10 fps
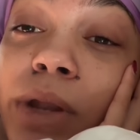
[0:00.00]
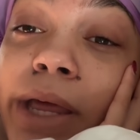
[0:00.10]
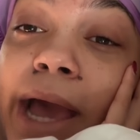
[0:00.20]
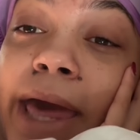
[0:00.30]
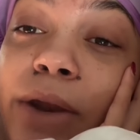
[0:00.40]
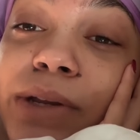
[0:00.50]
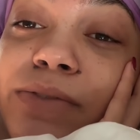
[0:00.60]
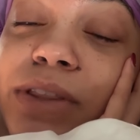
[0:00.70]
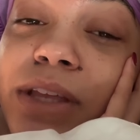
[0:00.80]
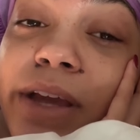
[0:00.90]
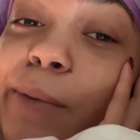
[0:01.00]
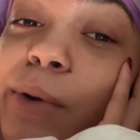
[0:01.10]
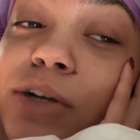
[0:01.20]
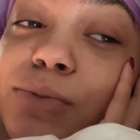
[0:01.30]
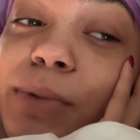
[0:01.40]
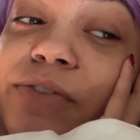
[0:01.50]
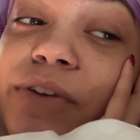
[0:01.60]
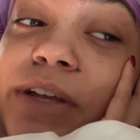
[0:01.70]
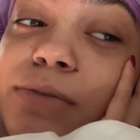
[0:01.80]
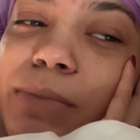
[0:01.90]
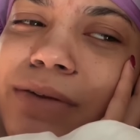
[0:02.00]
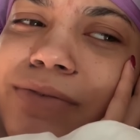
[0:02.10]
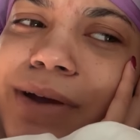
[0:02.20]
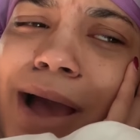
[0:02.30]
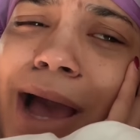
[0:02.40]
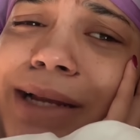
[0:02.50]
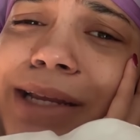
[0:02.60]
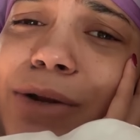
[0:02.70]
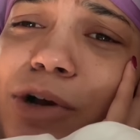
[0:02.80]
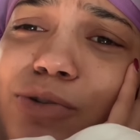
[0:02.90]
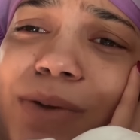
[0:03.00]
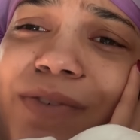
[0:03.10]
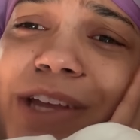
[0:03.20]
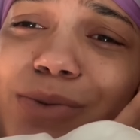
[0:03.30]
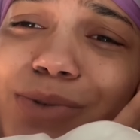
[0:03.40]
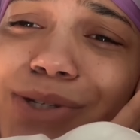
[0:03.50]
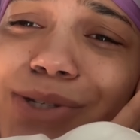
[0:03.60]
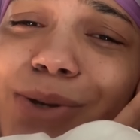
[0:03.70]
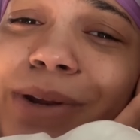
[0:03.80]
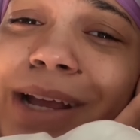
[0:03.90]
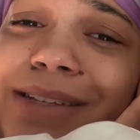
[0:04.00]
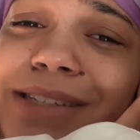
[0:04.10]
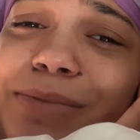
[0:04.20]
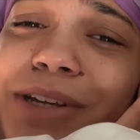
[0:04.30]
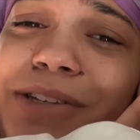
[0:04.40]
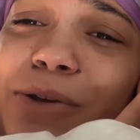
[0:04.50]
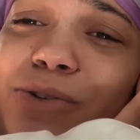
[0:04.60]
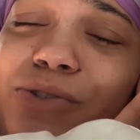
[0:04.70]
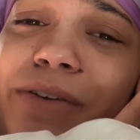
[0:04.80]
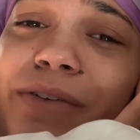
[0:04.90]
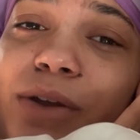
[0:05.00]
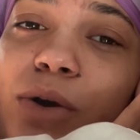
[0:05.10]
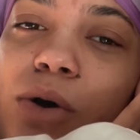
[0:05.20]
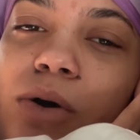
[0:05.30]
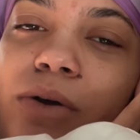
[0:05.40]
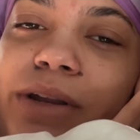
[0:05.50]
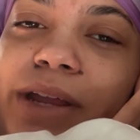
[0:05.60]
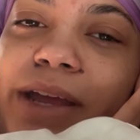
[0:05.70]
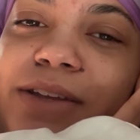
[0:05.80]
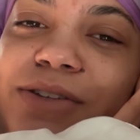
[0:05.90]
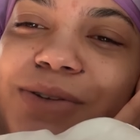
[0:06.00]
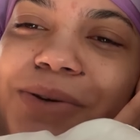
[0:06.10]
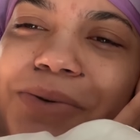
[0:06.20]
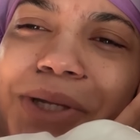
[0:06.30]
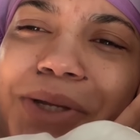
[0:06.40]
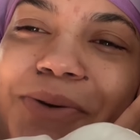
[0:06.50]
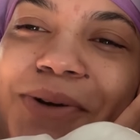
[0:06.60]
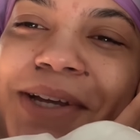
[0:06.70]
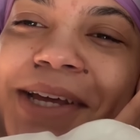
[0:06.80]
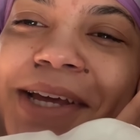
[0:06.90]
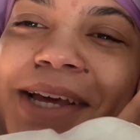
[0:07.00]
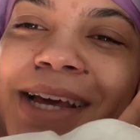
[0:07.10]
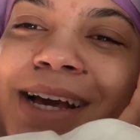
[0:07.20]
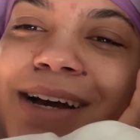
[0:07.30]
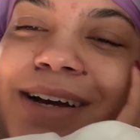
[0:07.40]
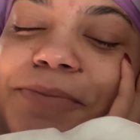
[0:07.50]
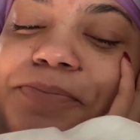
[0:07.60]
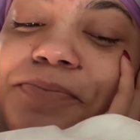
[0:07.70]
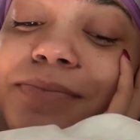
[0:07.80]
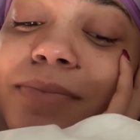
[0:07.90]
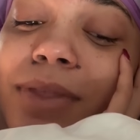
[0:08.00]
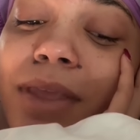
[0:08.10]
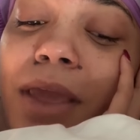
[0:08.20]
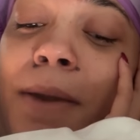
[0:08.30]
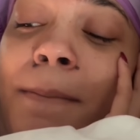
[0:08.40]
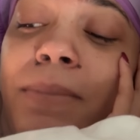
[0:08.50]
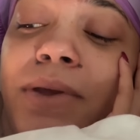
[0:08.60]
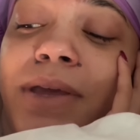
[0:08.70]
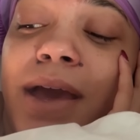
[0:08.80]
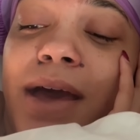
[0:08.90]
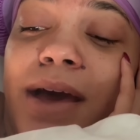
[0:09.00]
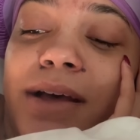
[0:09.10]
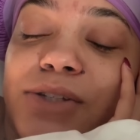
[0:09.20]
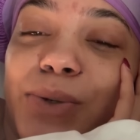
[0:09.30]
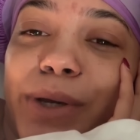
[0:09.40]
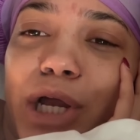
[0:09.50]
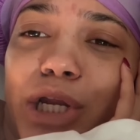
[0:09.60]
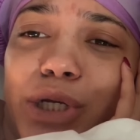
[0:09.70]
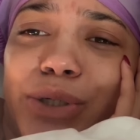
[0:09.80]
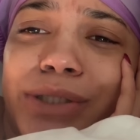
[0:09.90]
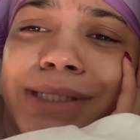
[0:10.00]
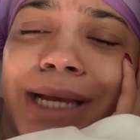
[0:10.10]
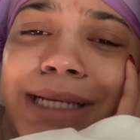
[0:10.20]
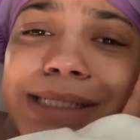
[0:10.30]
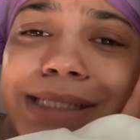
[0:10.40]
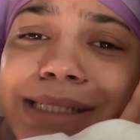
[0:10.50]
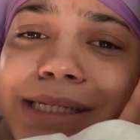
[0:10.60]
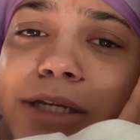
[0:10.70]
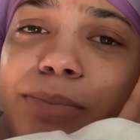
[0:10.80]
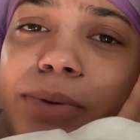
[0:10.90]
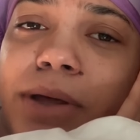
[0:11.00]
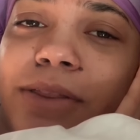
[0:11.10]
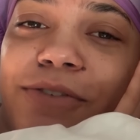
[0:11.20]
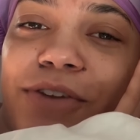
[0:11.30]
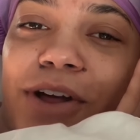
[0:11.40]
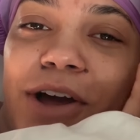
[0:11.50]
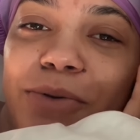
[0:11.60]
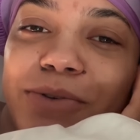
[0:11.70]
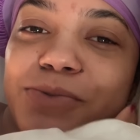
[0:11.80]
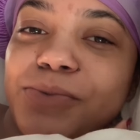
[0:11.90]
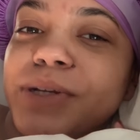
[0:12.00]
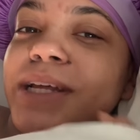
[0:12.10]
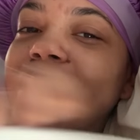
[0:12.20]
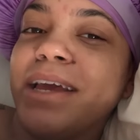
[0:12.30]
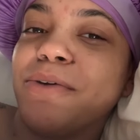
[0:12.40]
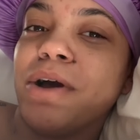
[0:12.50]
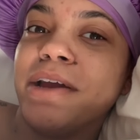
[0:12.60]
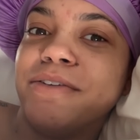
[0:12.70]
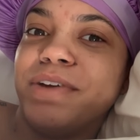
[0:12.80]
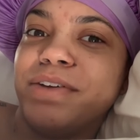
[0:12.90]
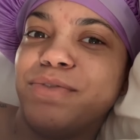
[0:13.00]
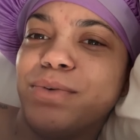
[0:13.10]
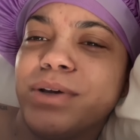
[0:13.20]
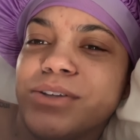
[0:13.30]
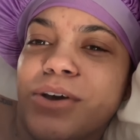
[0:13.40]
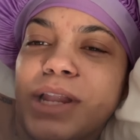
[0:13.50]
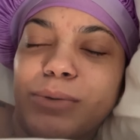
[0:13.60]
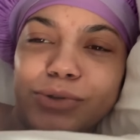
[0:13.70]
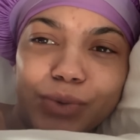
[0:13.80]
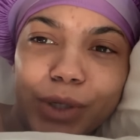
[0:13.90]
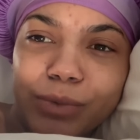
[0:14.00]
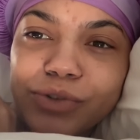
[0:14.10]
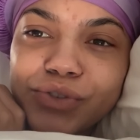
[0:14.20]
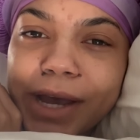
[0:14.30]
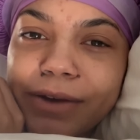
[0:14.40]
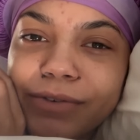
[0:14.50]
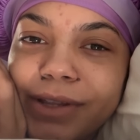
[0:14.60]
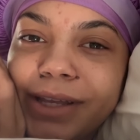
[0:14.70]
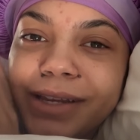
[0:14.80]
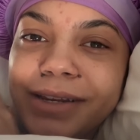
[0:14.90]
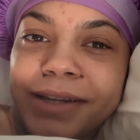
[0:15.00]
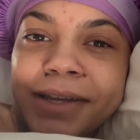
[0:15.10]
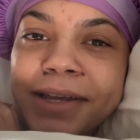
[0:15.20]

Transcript: Like, I don't even think I washed my face. Matter of fact, I didn't wash my face, which is so nasty because I was traveling all day. So ew. But yeah, so I got a good night's sleep. The vlog was really like uneventful because all I was doing was traveling and,